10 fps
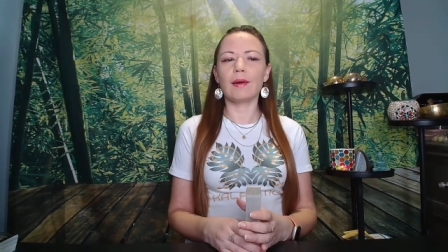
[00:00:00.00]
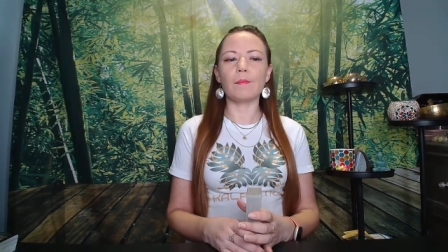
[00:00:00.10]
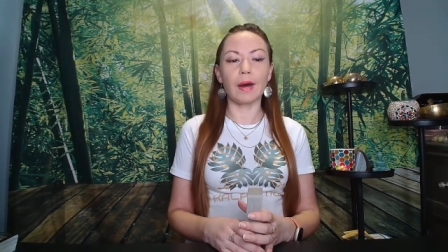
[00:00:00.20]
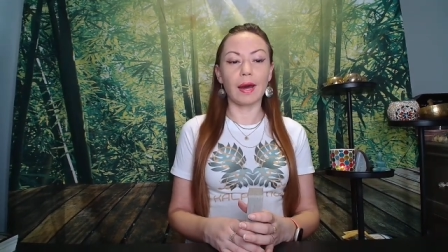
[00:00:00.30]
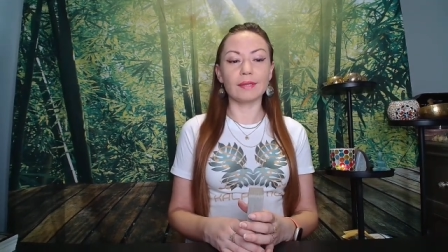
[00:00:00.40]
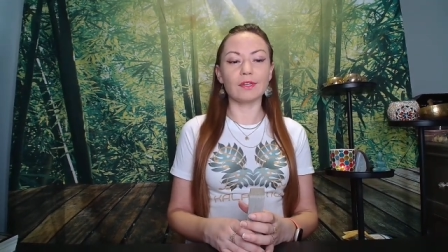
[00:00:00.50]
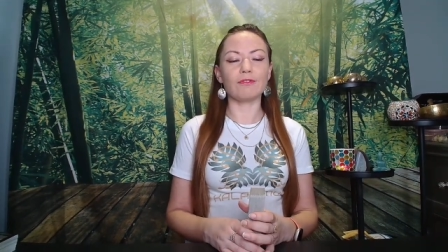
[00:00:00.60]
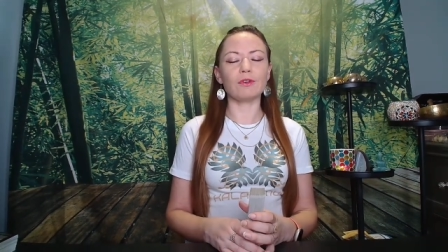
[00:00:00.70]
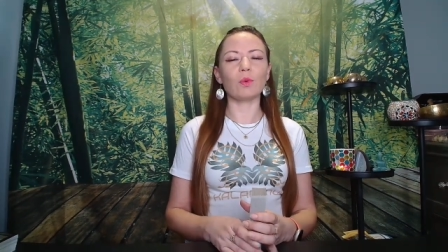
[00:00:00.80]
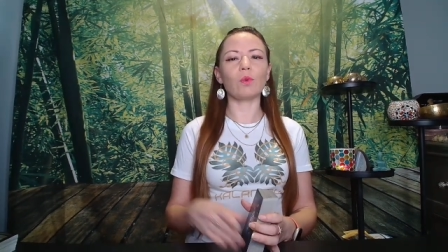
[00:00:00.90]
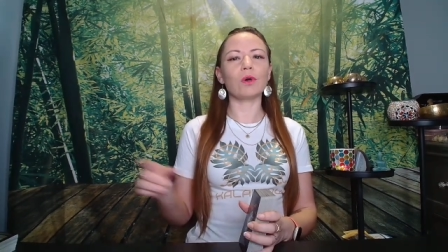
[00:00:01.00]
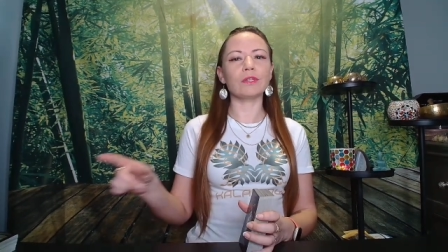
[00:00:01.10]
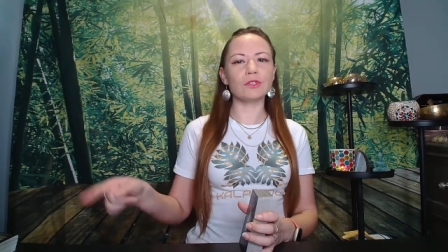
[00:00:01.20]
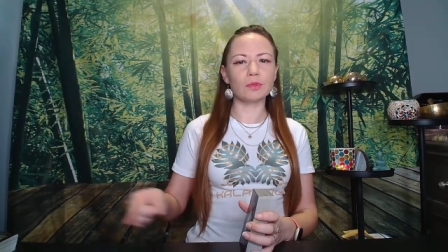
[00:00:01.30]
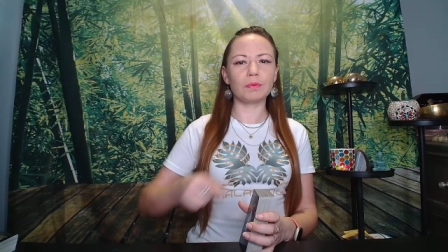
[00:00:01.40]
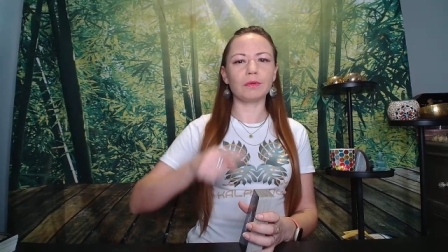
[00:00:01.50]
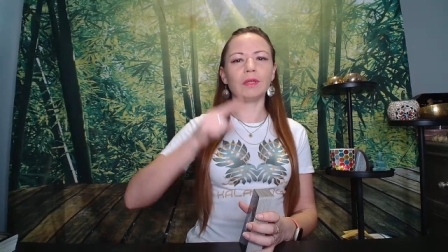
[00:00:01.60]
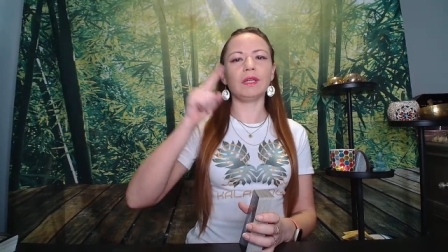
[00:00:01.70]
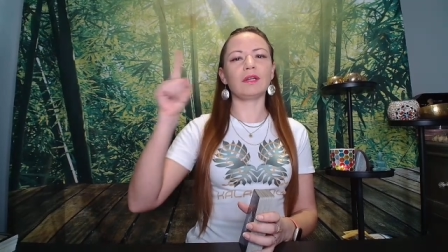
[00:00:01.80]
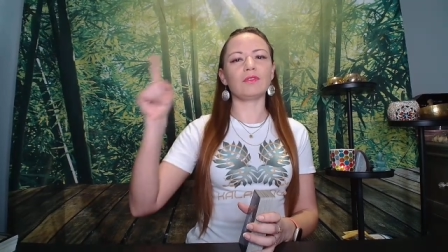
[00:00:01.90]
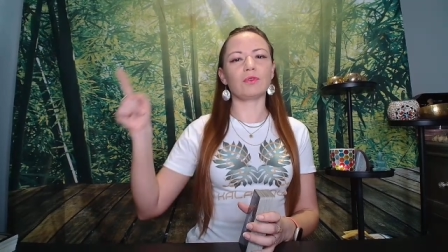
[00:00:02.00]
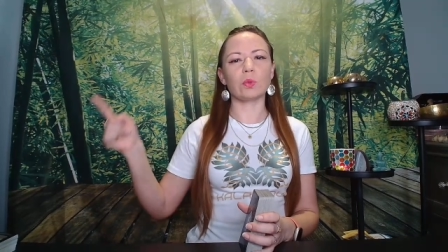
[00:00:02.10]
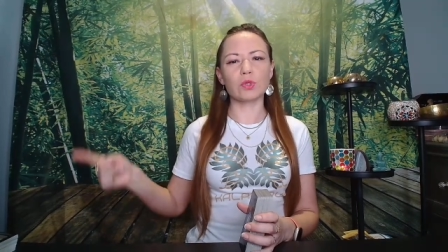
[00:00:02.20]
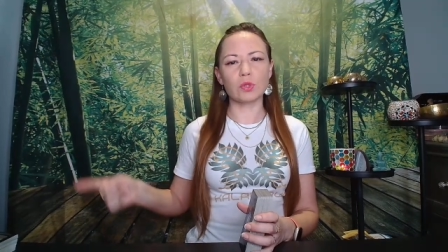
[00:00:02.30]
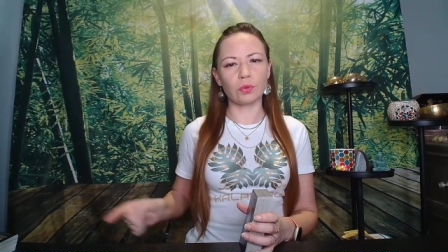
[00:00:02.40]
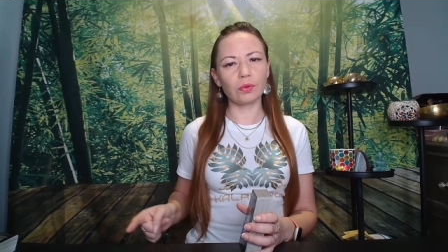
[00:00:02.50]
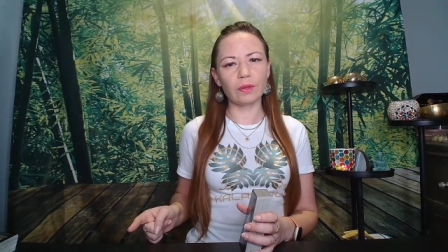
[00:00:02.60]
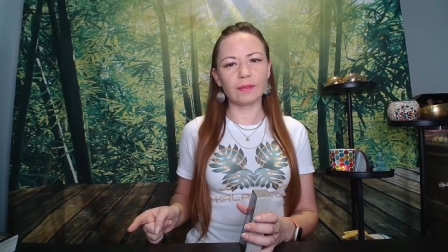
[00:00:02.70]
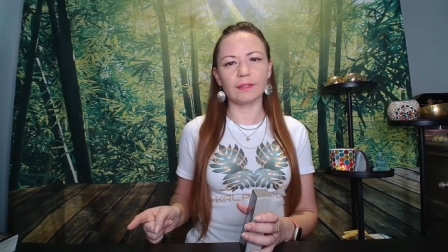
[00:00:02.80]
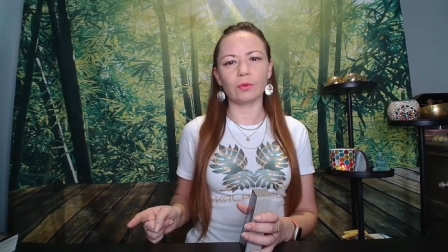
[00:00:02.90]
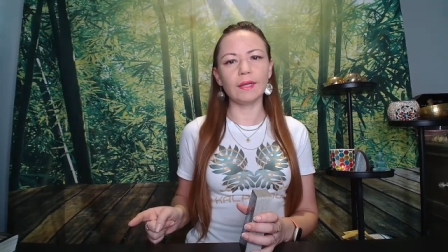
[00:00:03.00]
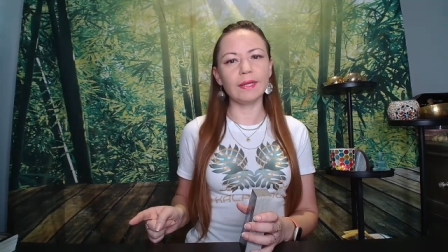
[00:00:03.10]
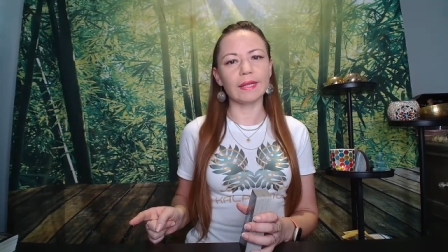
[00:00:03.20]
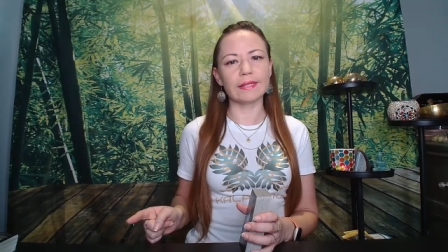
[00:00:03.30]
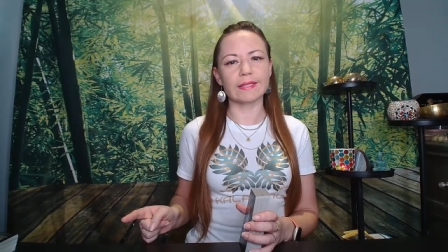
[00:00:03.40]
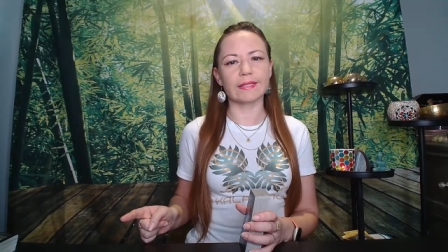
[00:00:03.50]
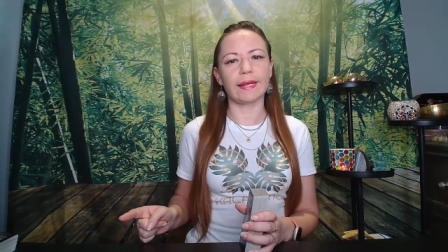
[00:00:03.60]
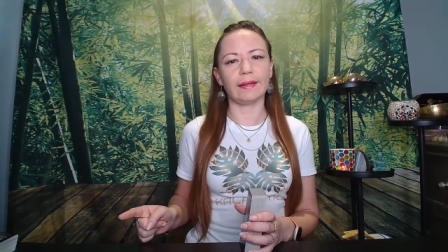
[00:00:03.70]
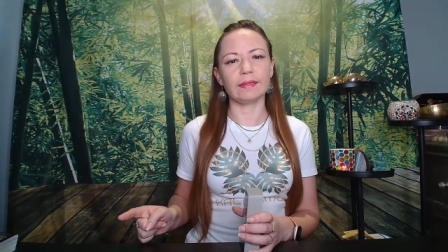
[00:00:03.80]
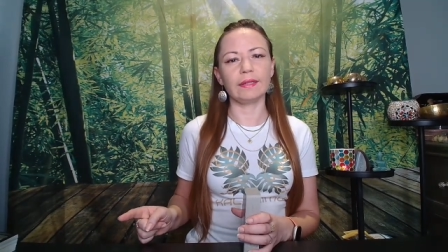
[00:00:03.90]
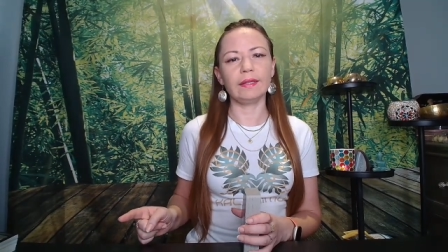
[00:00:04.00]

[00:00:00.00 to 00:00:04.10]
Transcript: But if you want to bring it full circle and really understand,